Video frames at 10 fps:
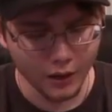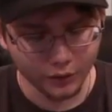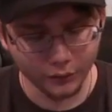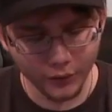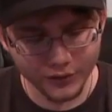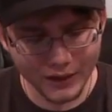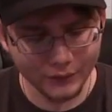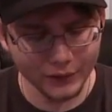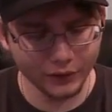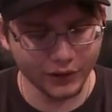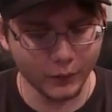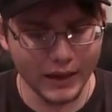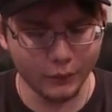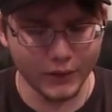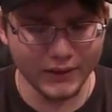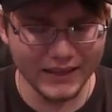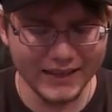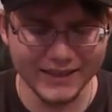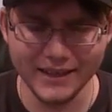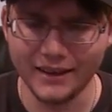So first off, it looks like we have one of
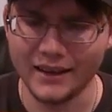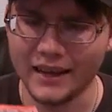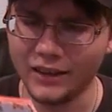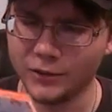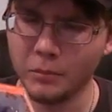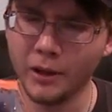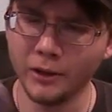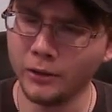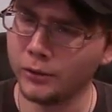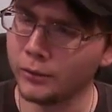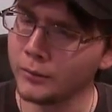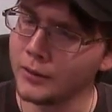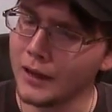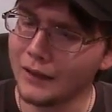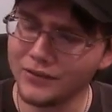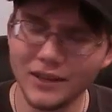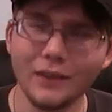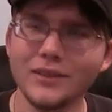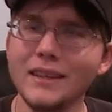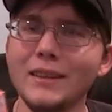these uh, hex bugs. I've, I've,
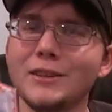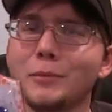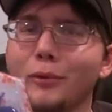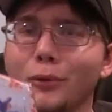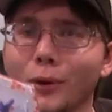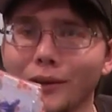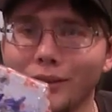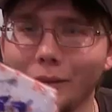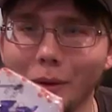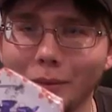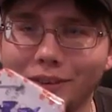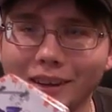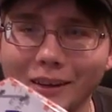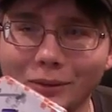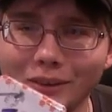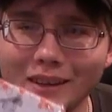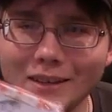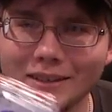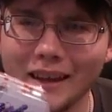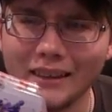seen these before. I've, i remember seeing a few of
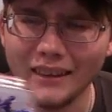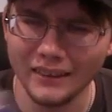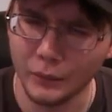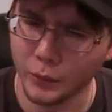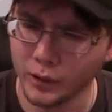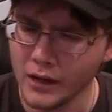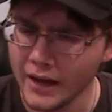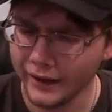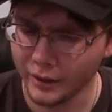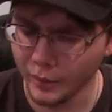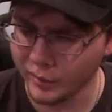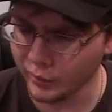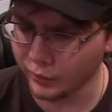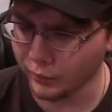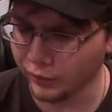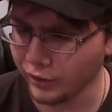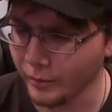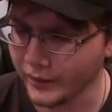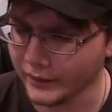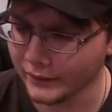these. I think they were in commercials or
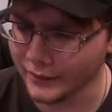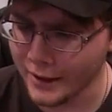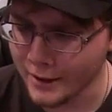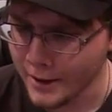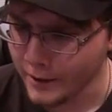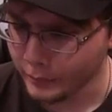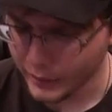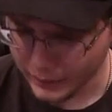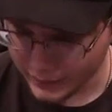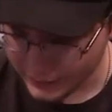something like that. But